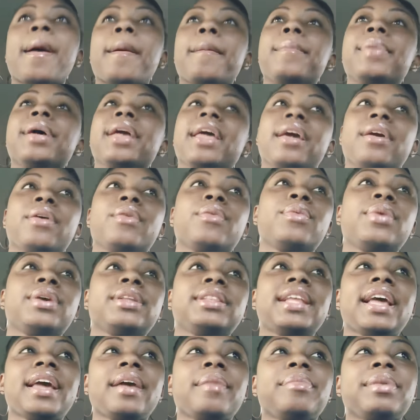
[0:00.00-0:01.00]
But
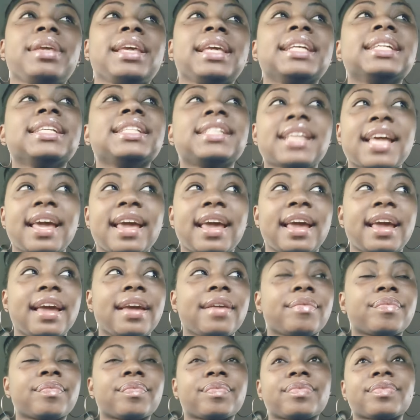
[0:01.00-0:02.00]
with that being said,
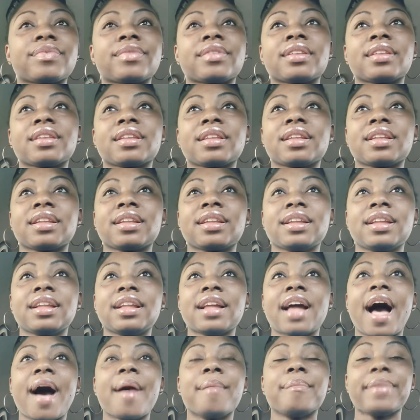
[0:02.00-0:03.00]

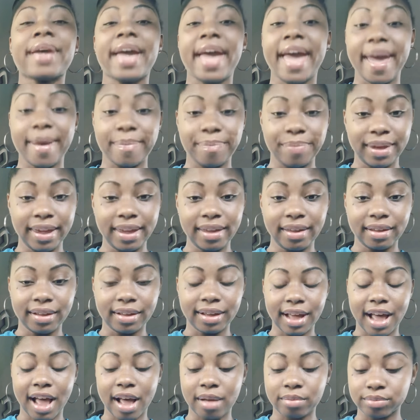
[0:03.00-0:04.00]
I'm happy.
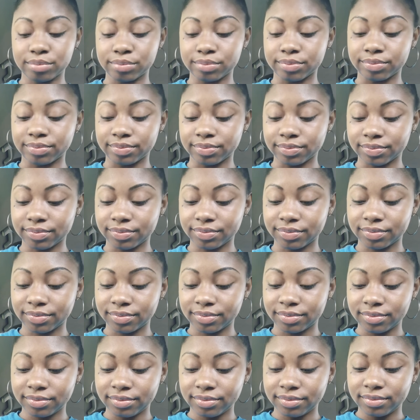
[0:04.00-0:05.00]

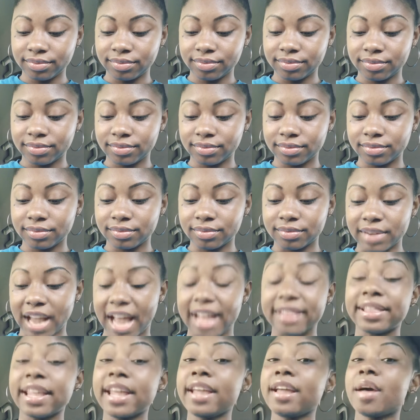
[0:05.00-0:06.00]

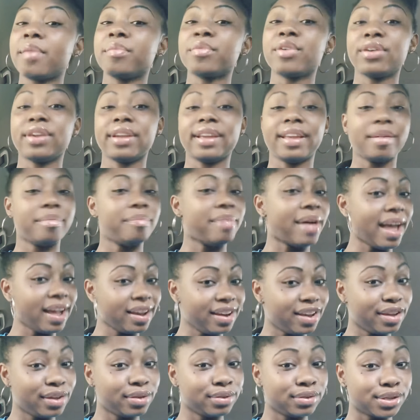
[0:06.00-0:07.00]
I think I'm going to get back
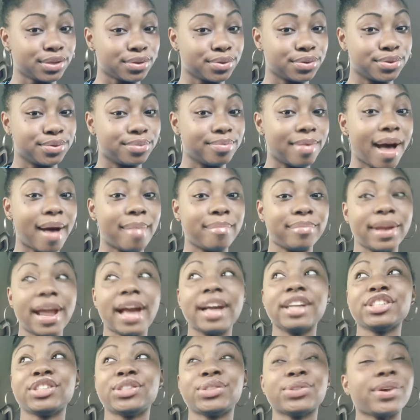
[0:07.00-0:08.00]
to YouTube. I'm
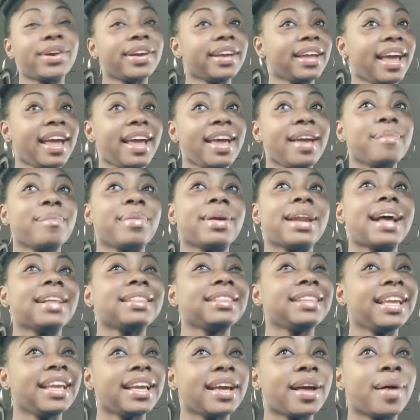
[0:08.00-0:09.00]
not sure yet, but I
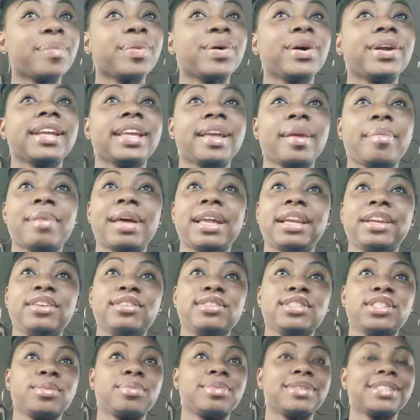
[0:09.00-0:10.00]
think I'm going to get back to
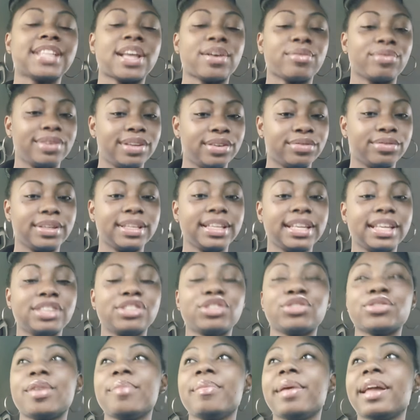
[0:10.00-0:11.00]
YouTube because I really, really
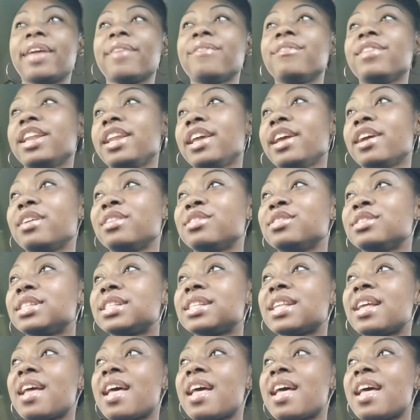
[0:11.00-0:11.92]
enjoy making videos.